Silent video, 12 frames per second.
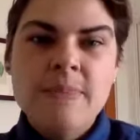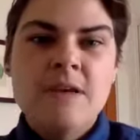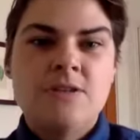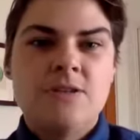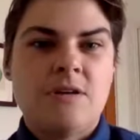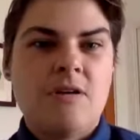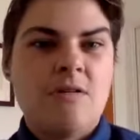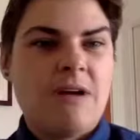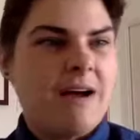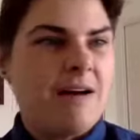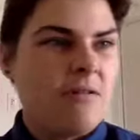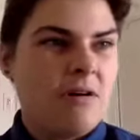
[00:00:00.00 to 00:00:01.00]
So
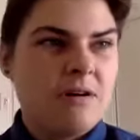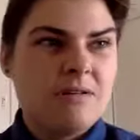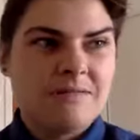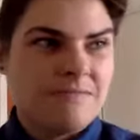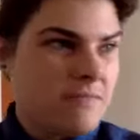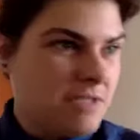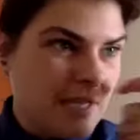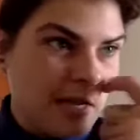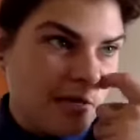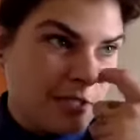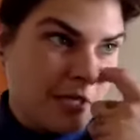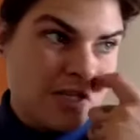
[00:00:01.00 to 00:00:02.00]
alcohol
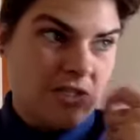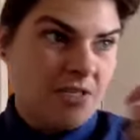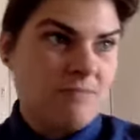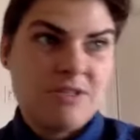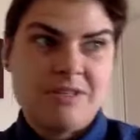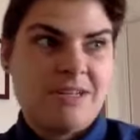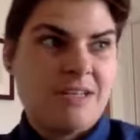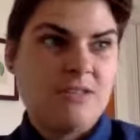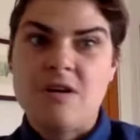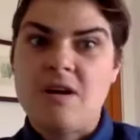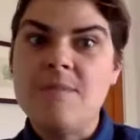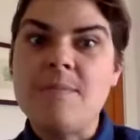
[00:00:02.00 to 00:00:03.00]
sales and consumption has
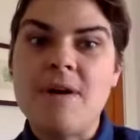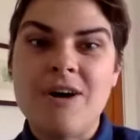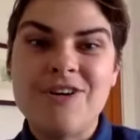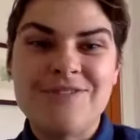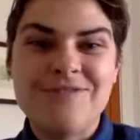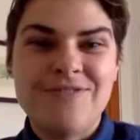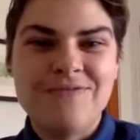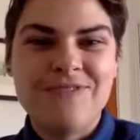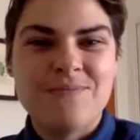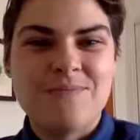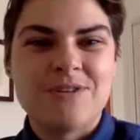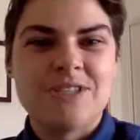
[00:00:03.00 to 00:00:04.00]
gone up
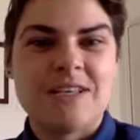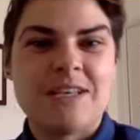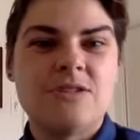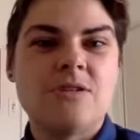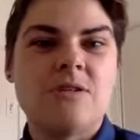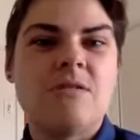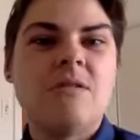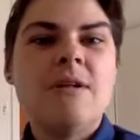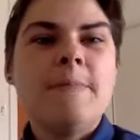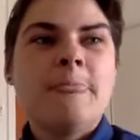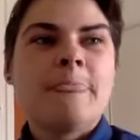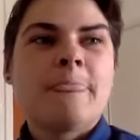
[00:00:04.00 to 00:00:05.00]
150%. So
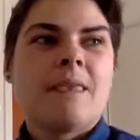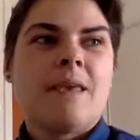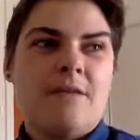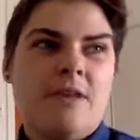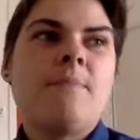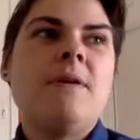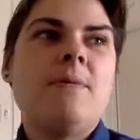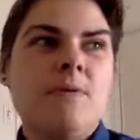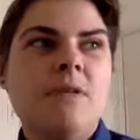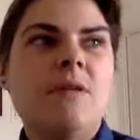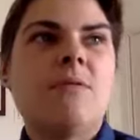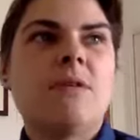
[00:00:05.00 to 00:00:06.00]
I think people
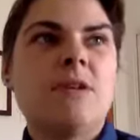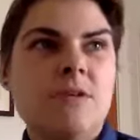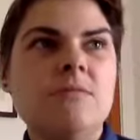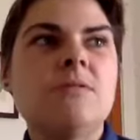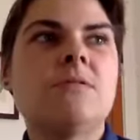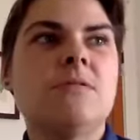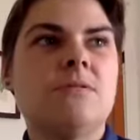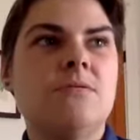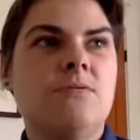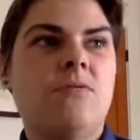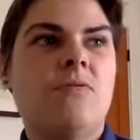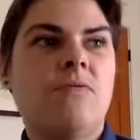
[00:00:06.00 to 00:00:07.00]
that were used
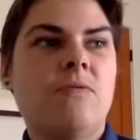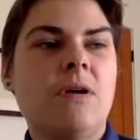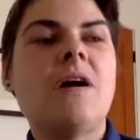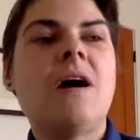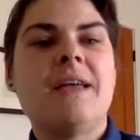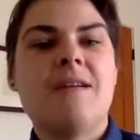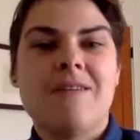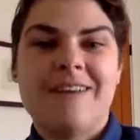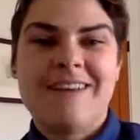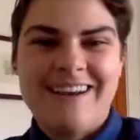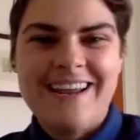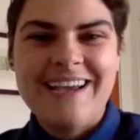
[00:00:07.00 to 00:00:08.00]
to relying on
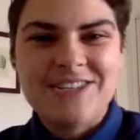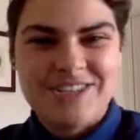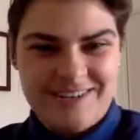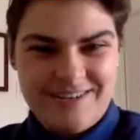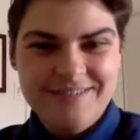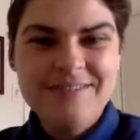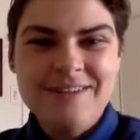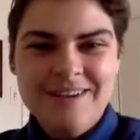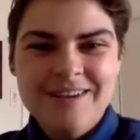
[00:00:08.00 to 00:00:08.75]
connection